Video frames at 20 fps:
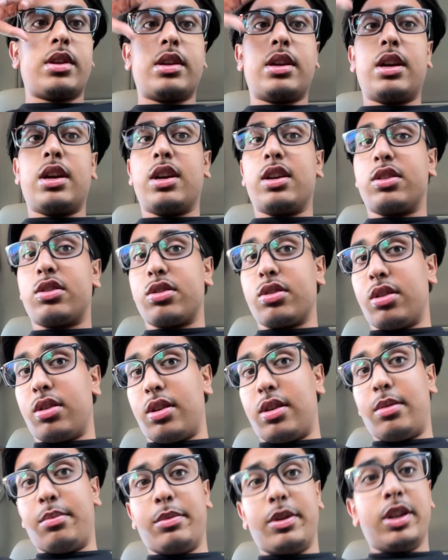All right, y'all.
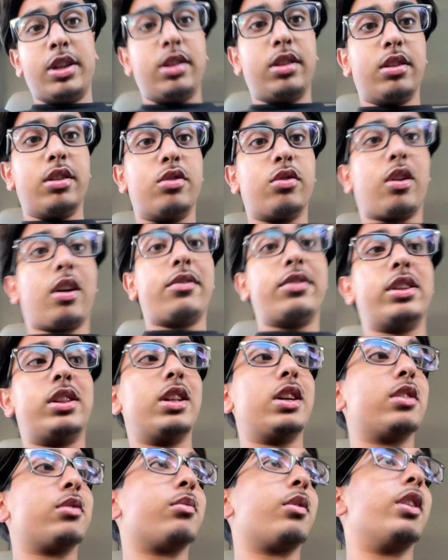I'm in the driving
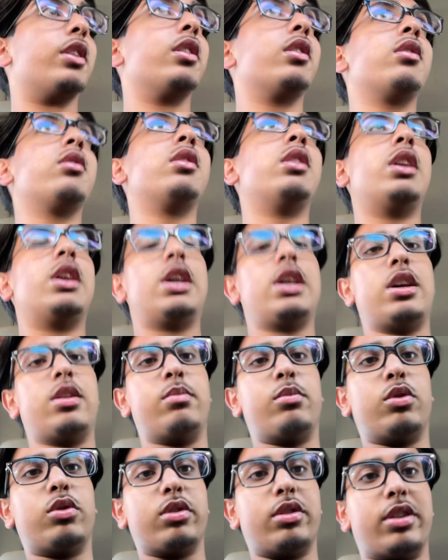class right now.
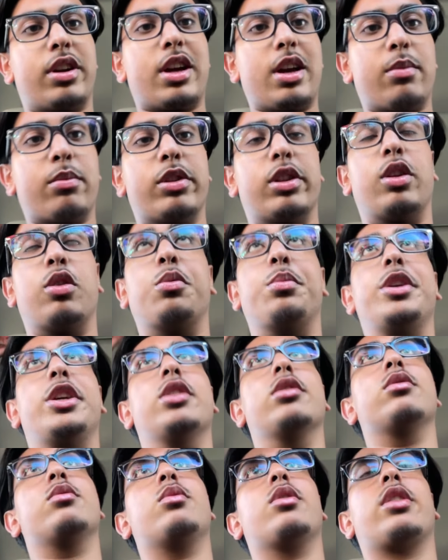Holding the camera low
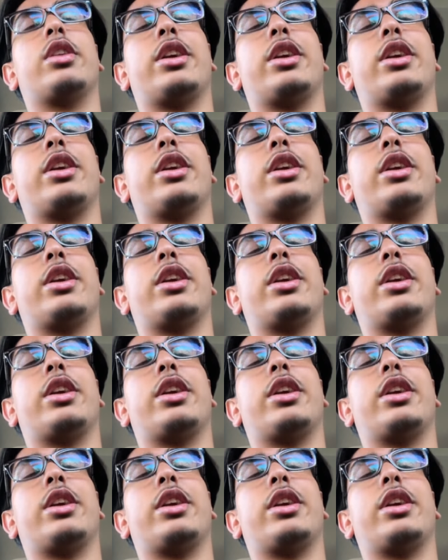because we are